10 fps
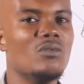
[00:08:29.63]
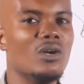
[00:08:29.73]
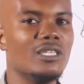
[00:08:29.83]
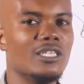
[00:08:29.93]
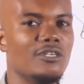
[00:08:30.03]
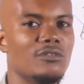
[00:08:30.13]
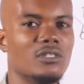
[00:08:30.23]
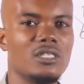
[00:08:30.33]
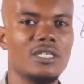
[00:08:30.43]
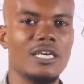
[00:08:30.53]
one day
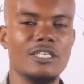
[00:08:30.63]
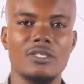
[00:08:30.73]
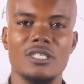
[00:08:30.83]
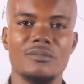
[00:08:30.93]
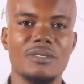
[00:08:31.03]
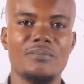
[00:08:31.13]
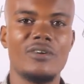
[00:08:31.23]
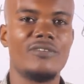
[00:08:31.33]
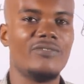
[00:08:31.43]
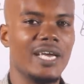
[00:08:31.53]
you'll see that you're going to be
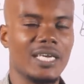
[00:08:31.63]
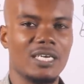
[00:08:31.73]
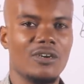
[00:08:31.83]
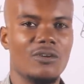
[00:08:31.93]
perfect.